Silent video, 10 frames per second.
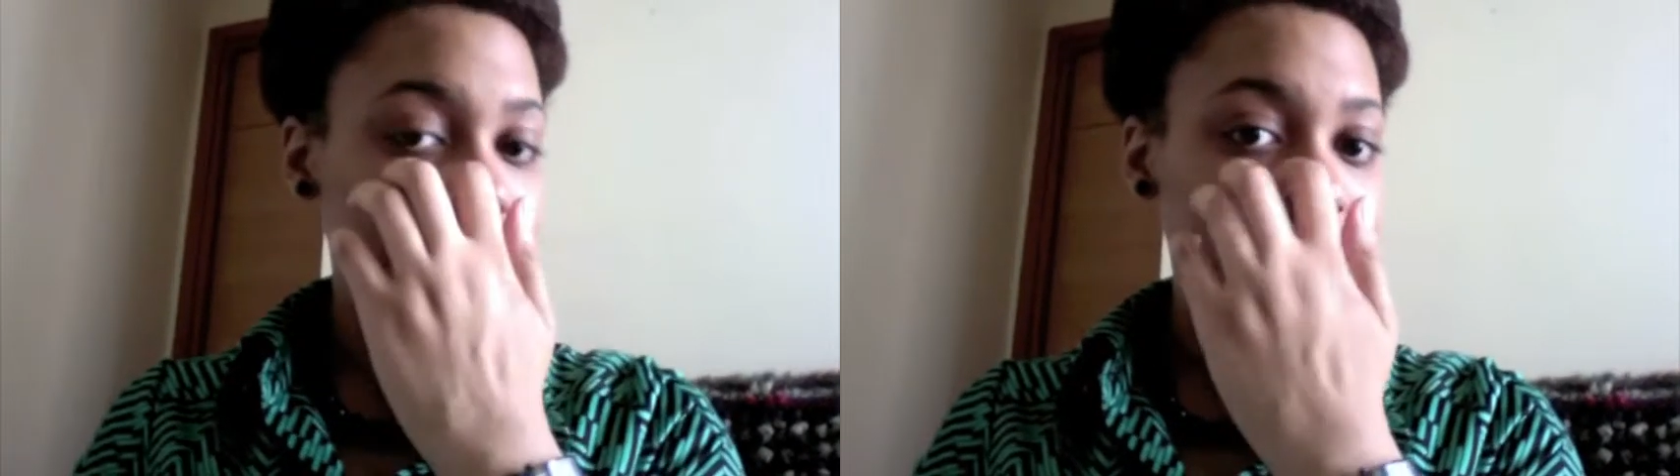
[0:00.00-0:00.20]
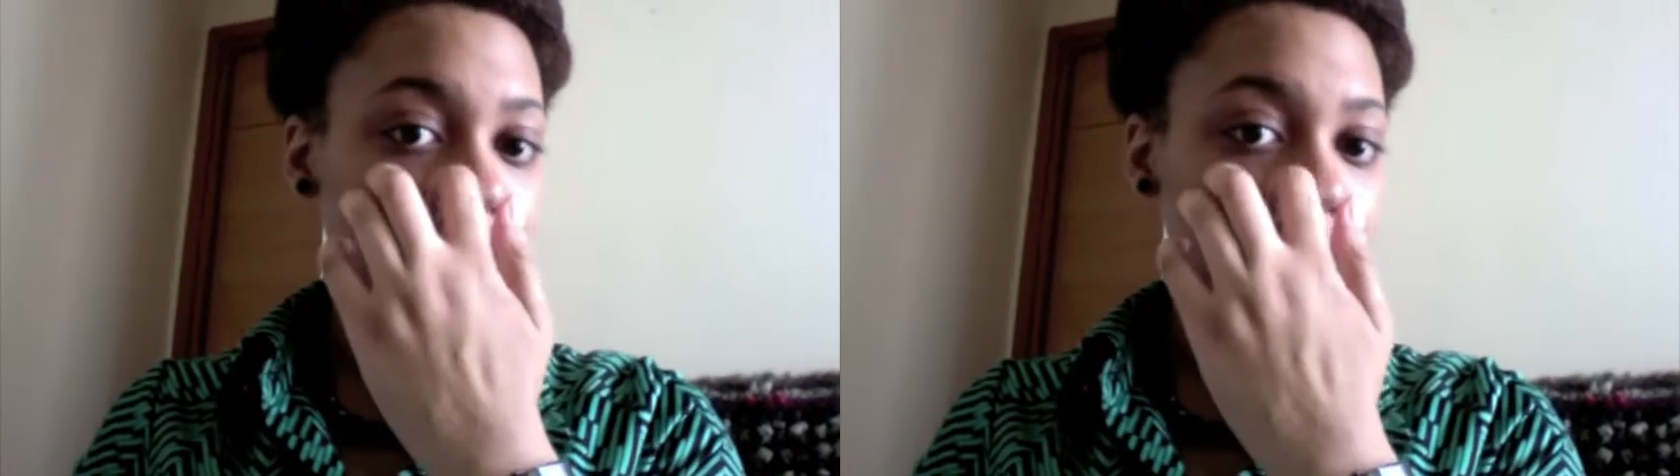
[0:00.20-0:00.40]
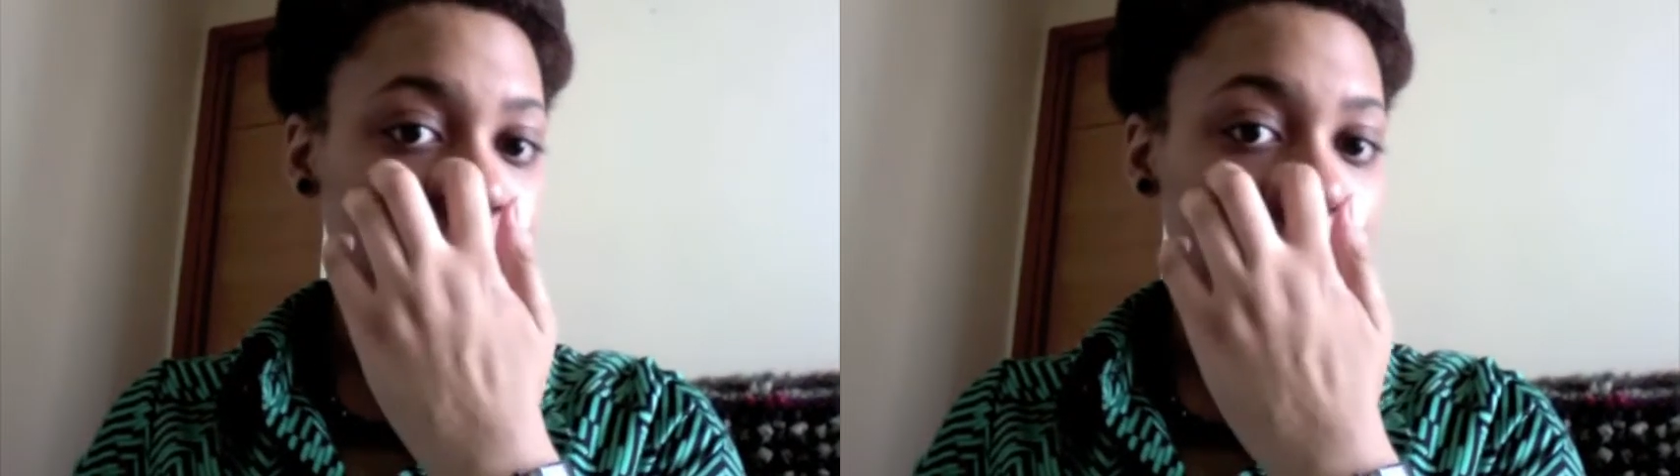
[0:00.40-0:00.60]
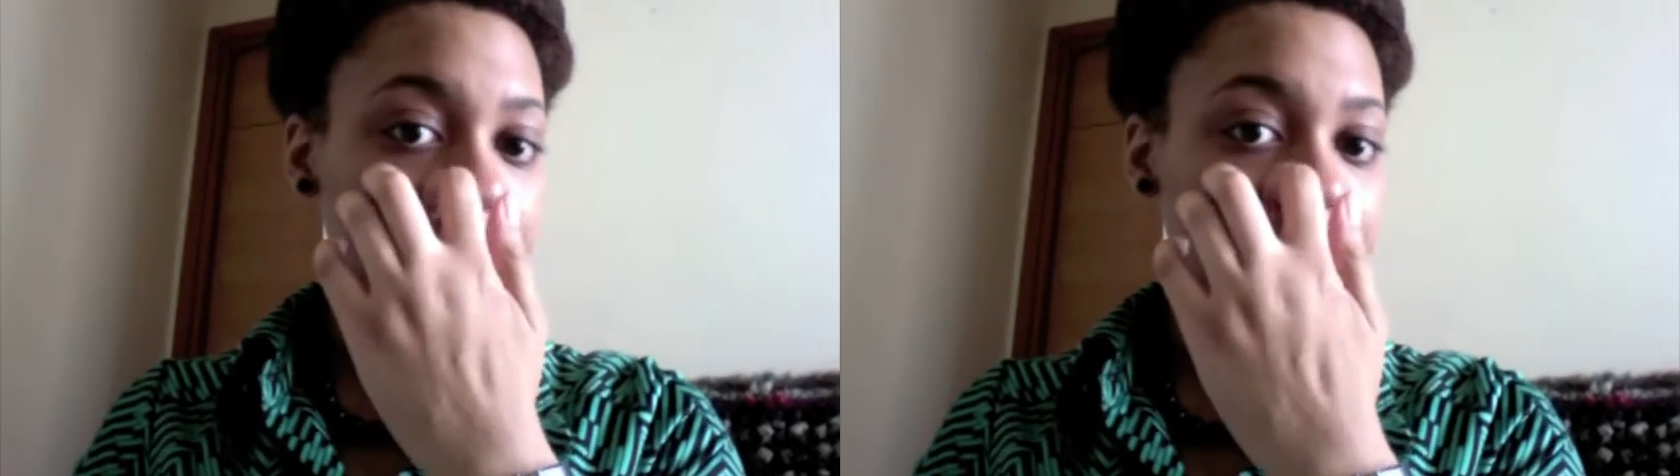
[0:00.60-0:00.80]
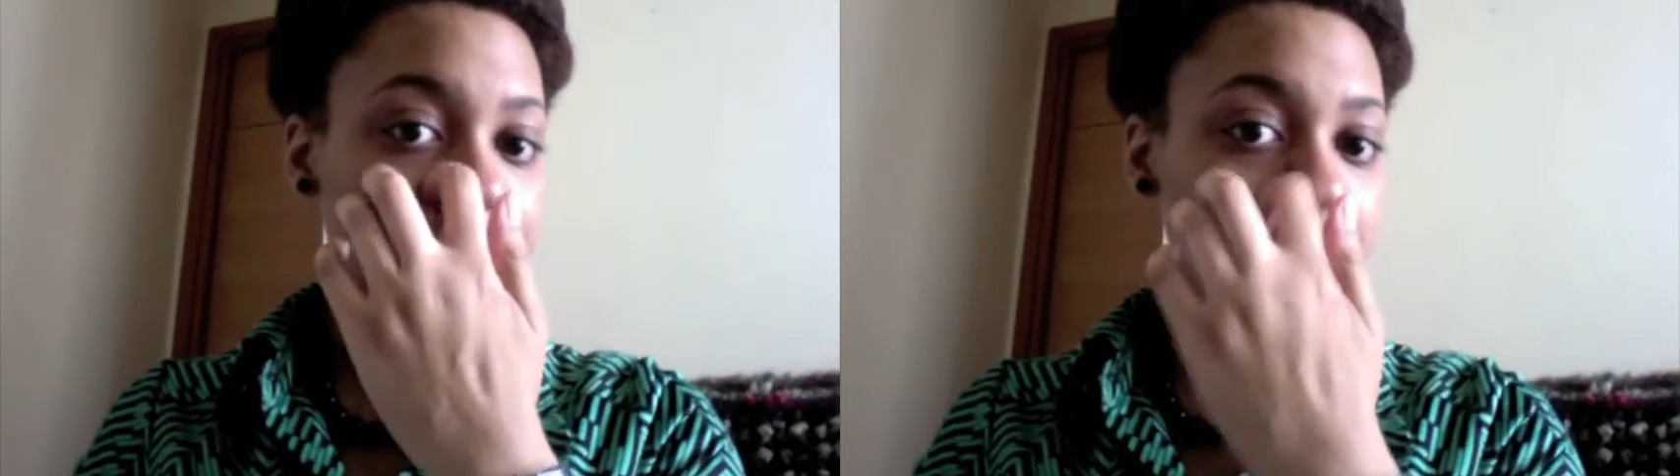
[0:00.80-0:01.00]
be
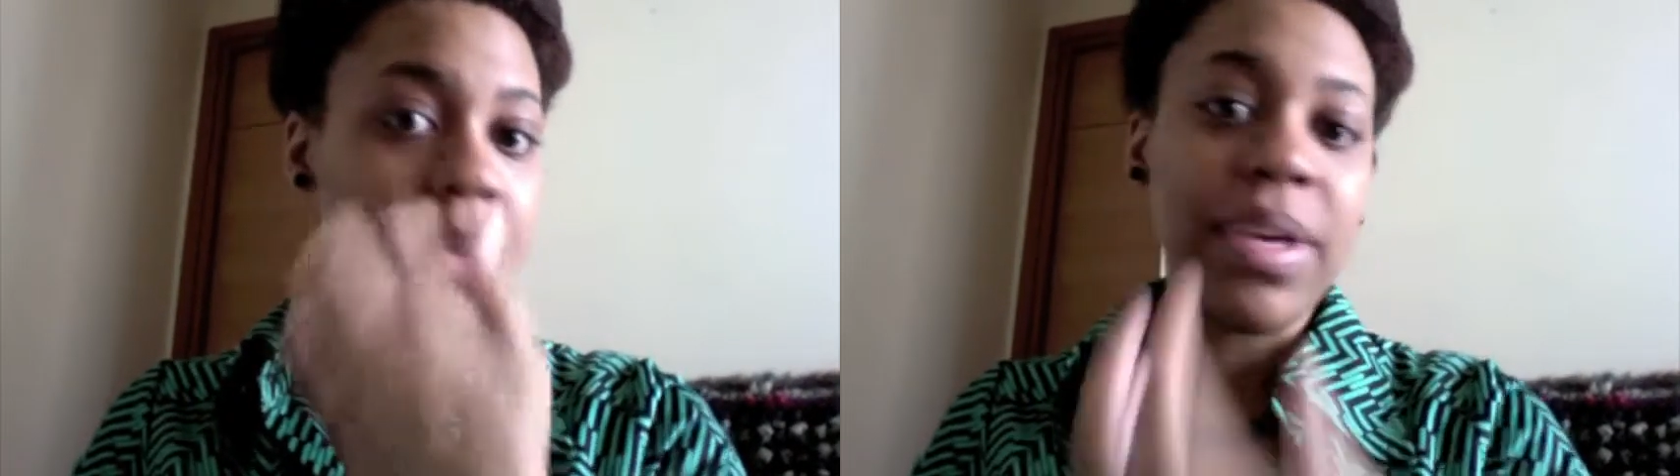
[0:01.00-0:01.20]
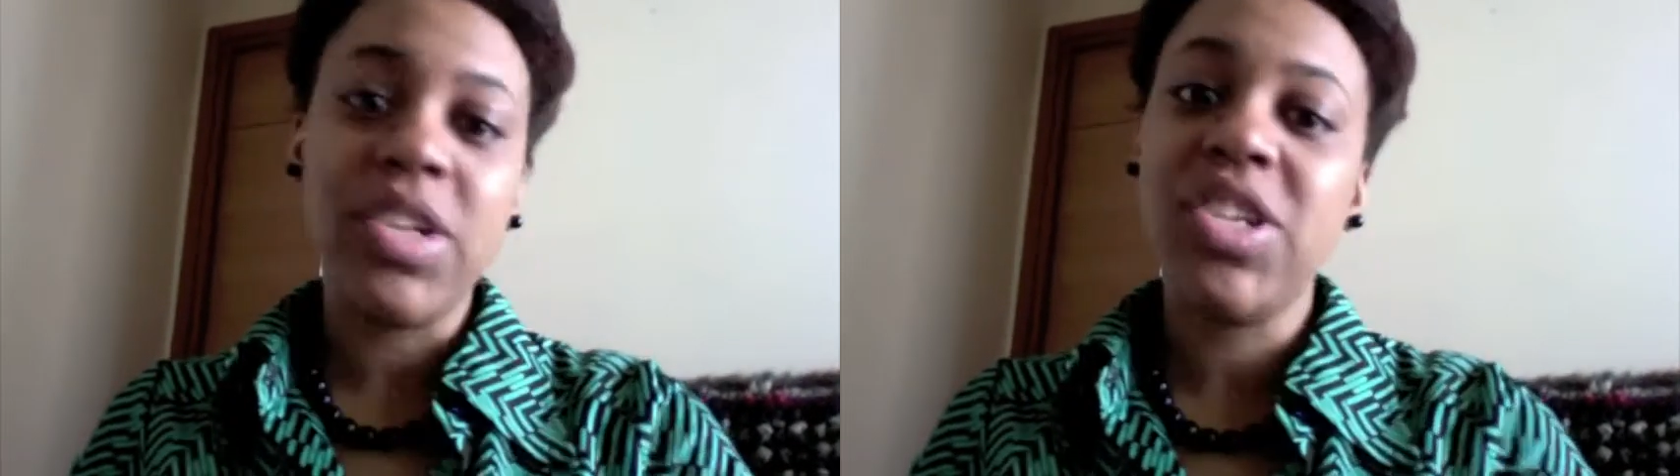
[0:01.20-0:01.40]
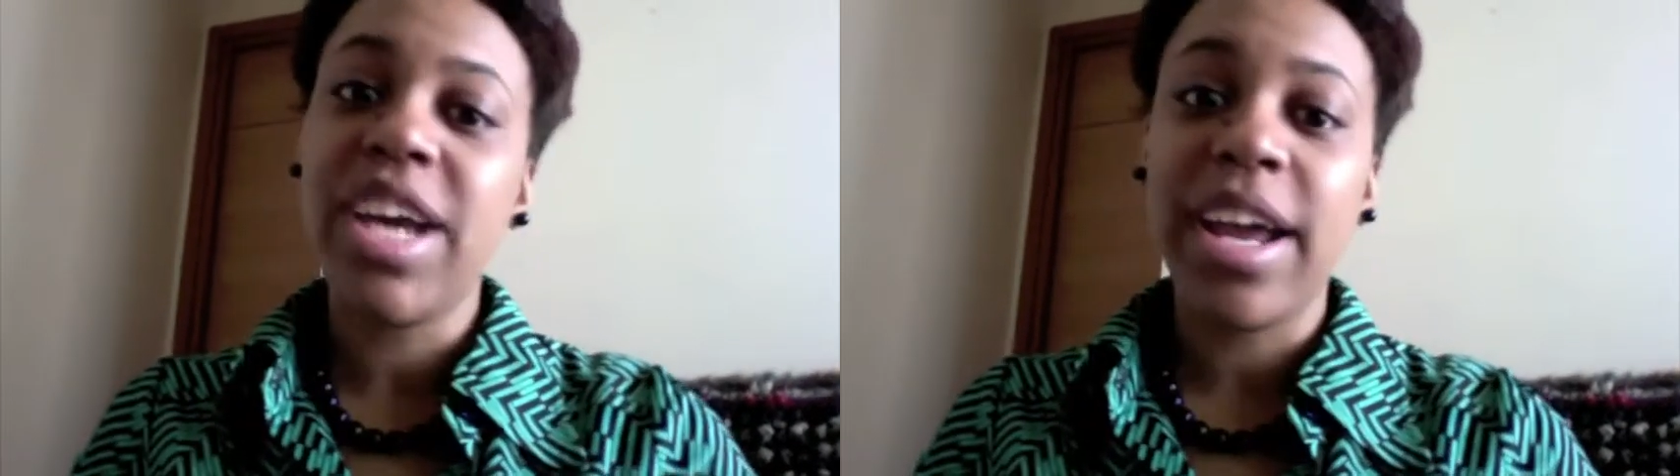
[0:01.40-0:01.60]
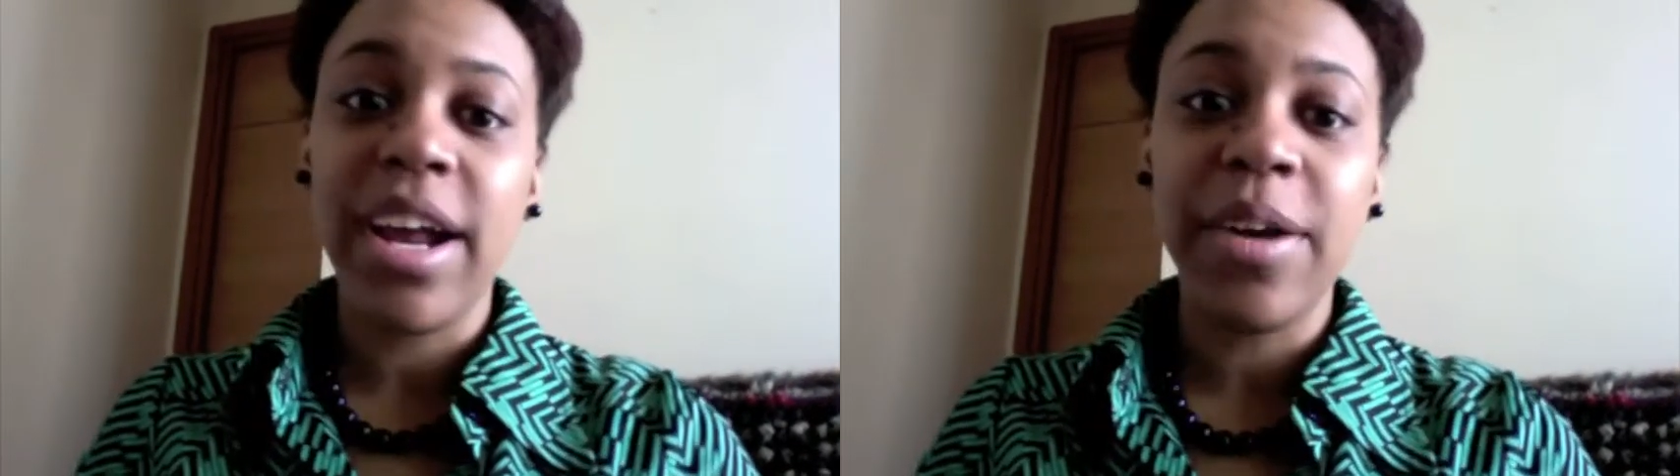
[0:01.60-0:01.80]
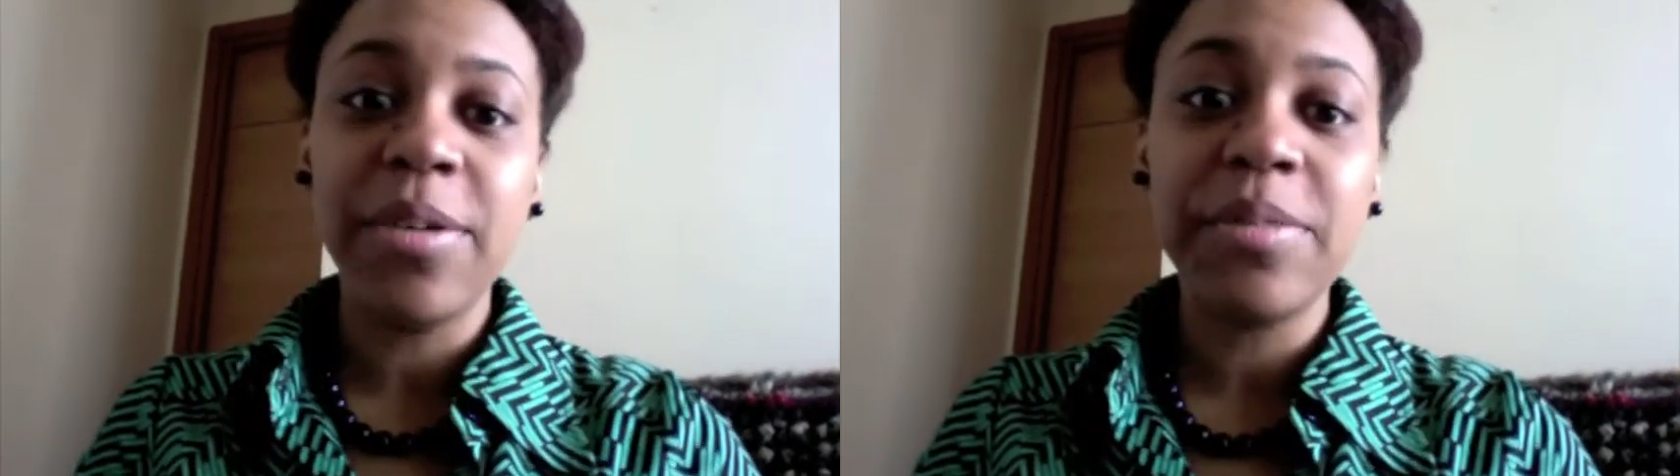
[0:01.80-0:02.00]
a shout
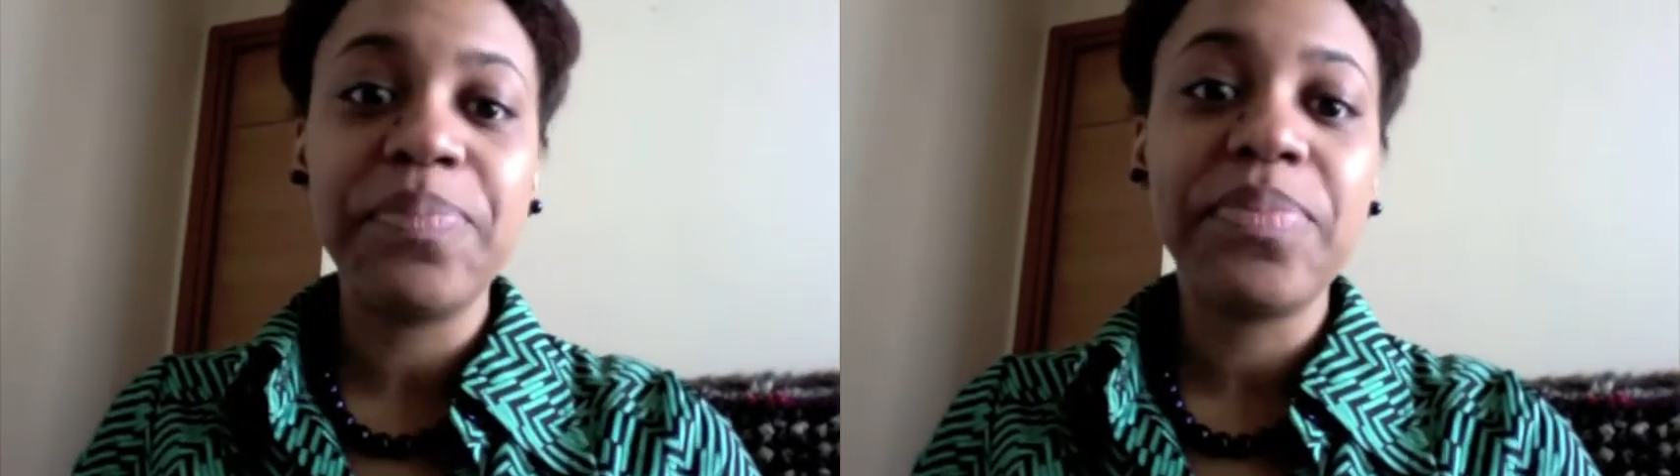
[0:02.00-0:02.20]
out.